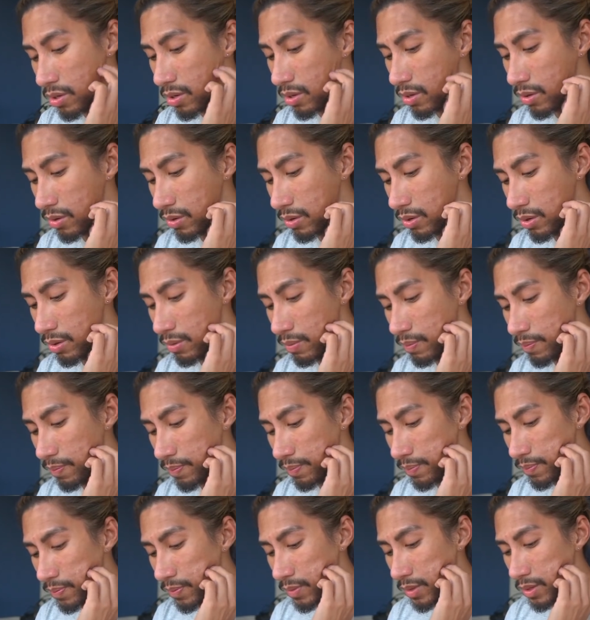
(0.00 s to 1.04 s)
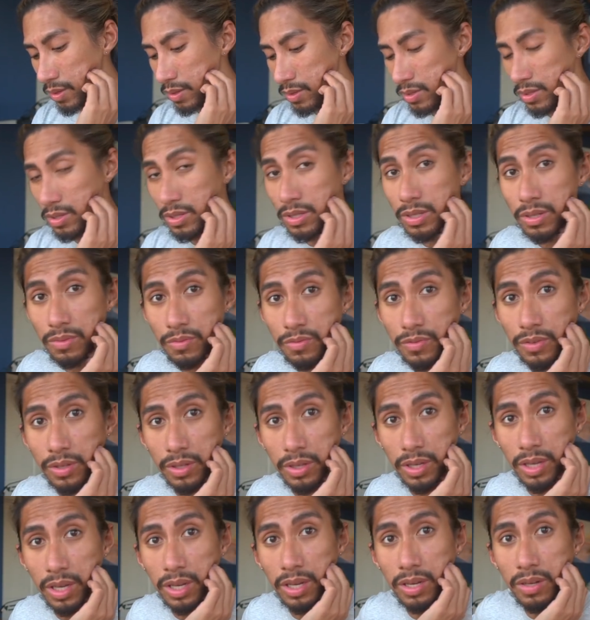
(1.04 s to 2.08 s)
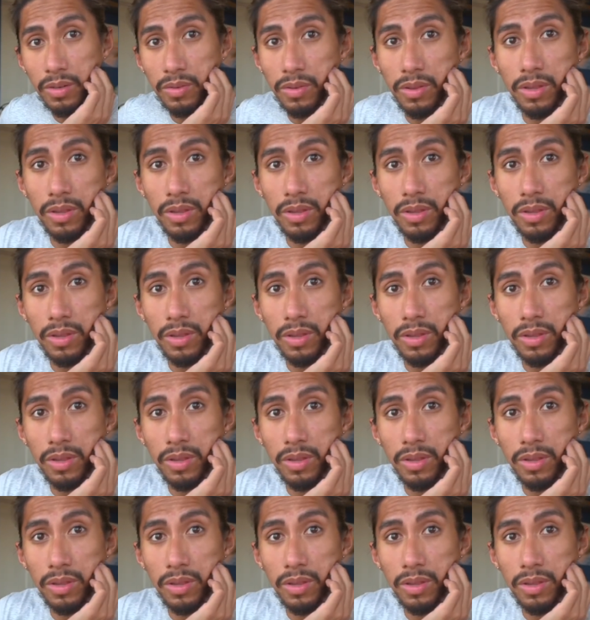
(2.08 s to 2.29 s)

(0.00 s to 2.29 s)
okay? Because there's a volcano